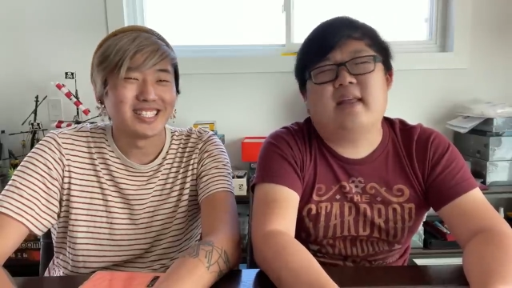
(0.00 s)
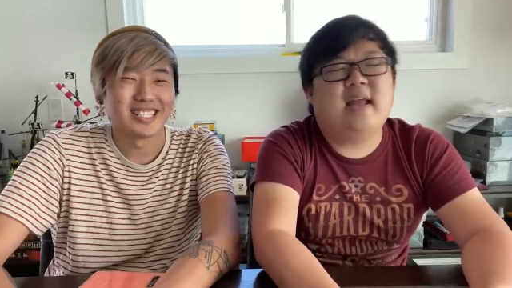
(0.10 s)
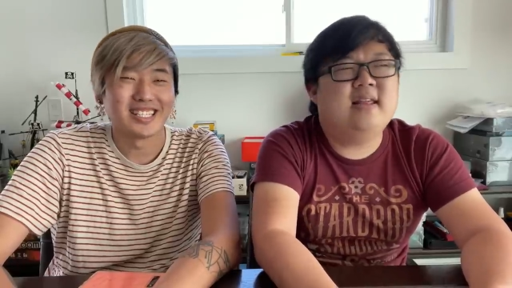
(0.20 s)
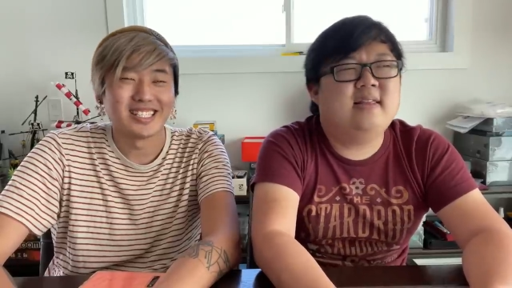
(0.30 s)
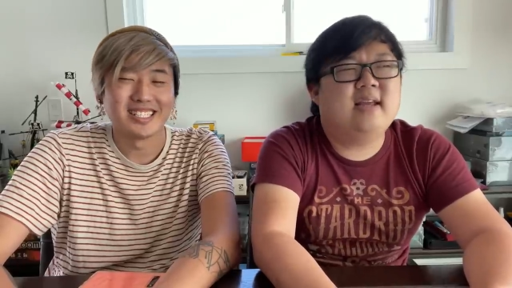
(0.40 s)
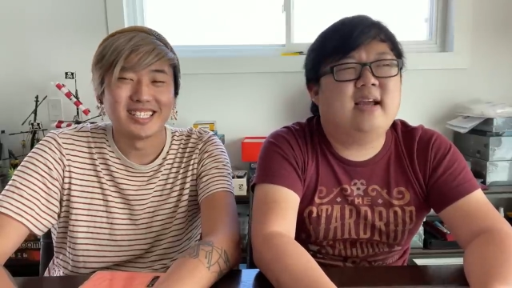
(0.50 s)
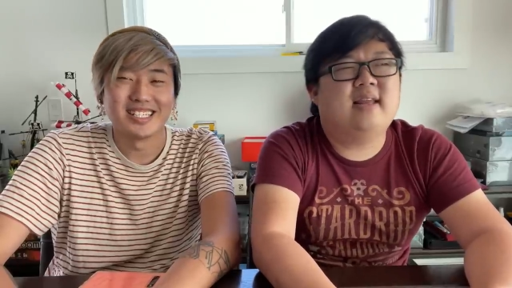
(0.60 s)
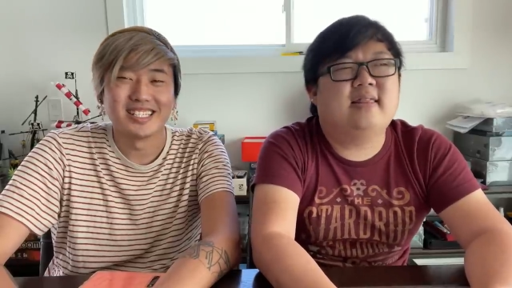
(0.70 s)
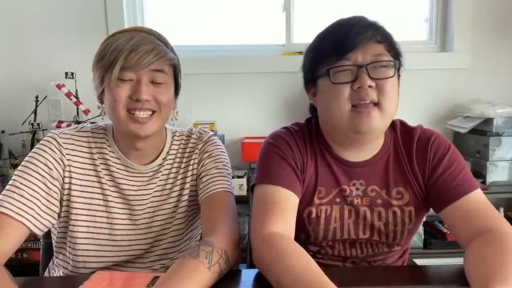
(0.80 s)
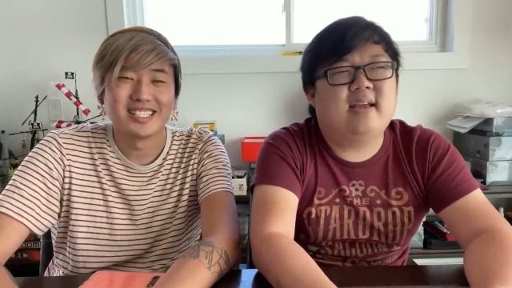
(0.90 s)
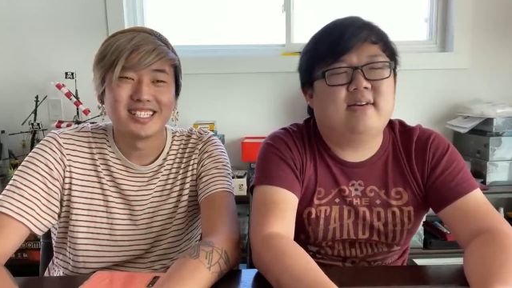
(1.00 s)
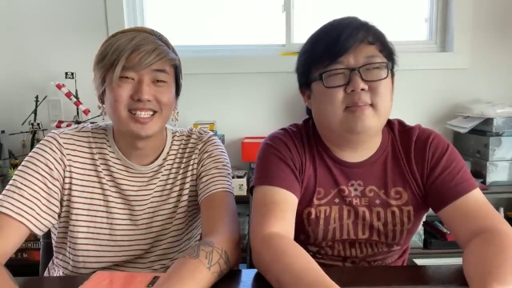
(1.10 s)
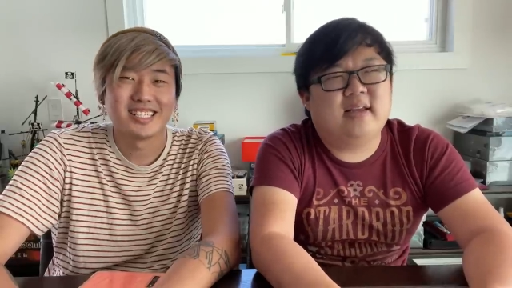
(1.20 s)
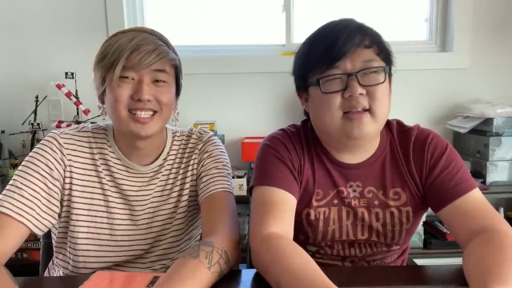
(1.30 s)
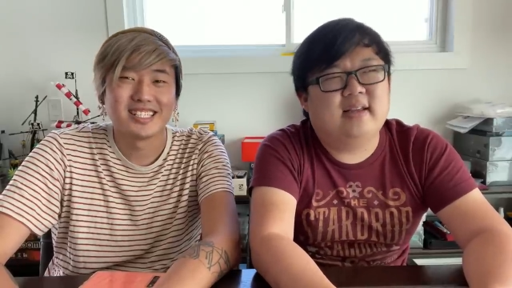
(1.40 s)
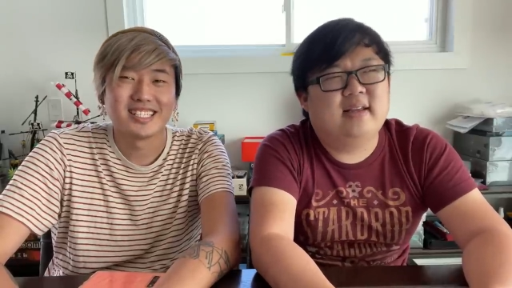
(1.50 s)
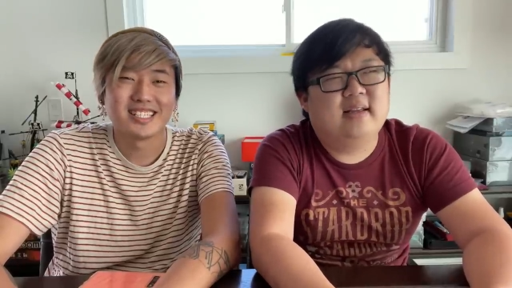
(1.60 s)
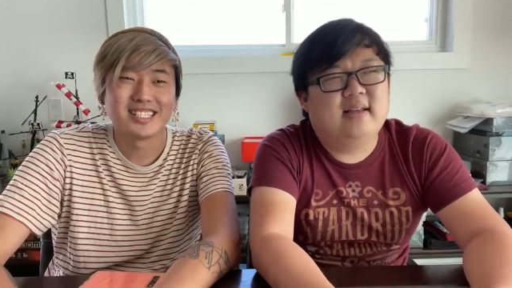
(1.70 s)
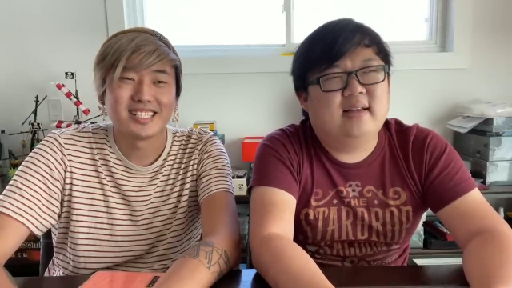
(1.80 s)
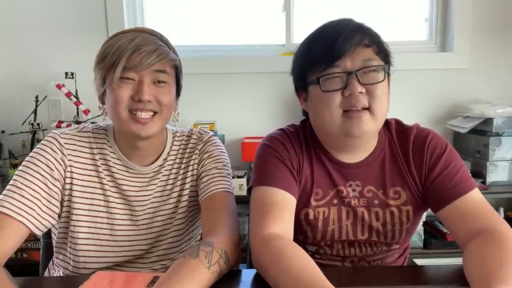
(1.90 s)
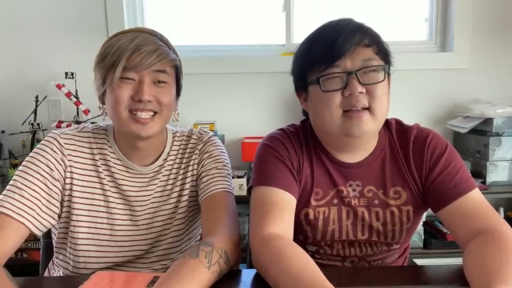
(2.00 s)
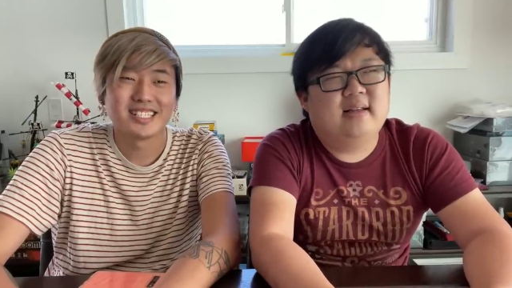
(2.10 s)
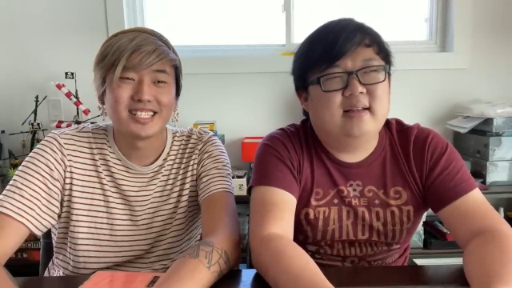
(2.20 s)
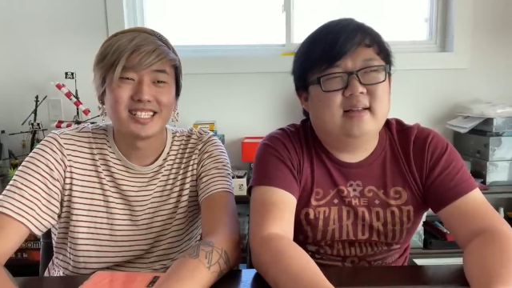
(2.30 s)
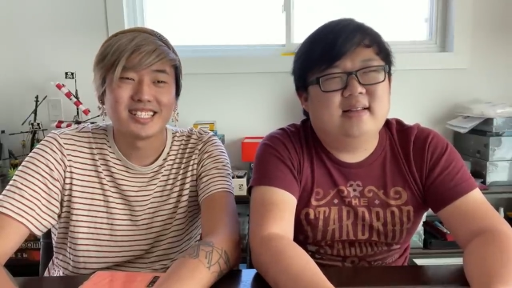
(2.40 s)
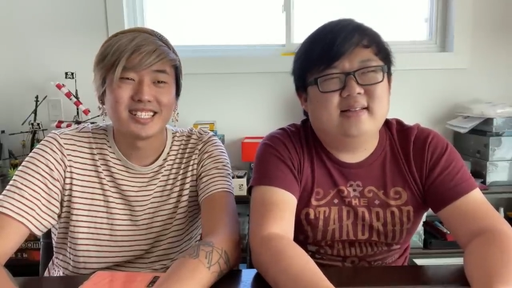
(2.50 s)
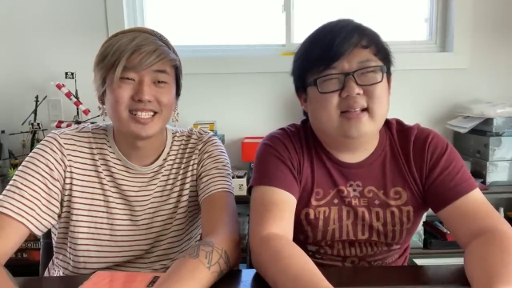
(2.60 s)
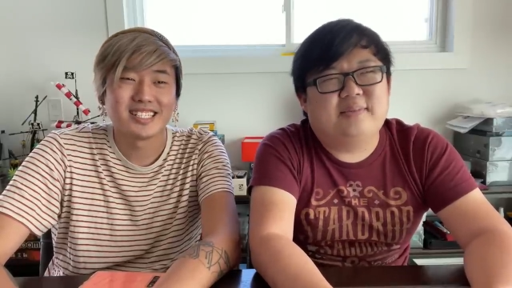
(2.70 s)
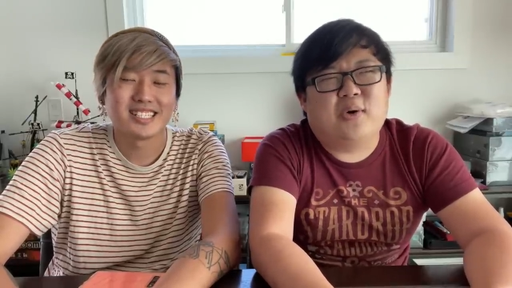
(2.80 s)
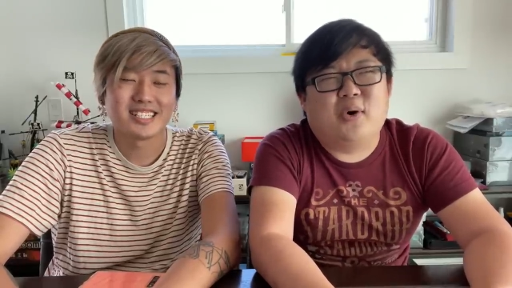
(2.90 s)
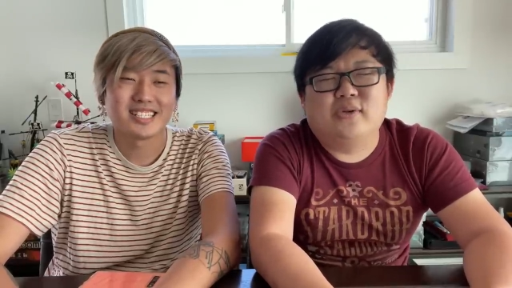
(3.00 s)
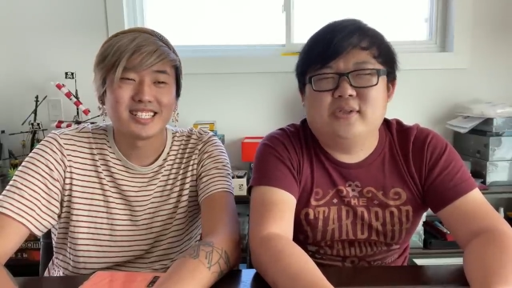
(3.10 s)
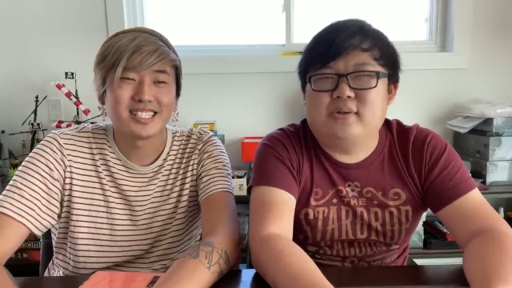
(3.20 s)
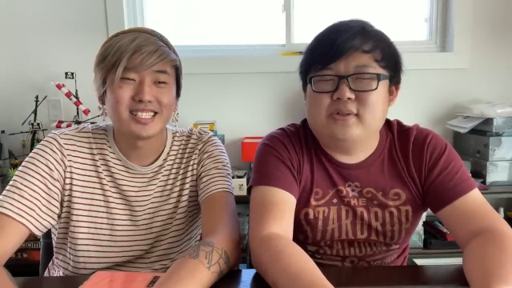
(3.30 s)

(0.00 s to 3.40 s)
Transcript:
Speaker 1: anything yeah, I can yeah. think of, I'm like, it's like personal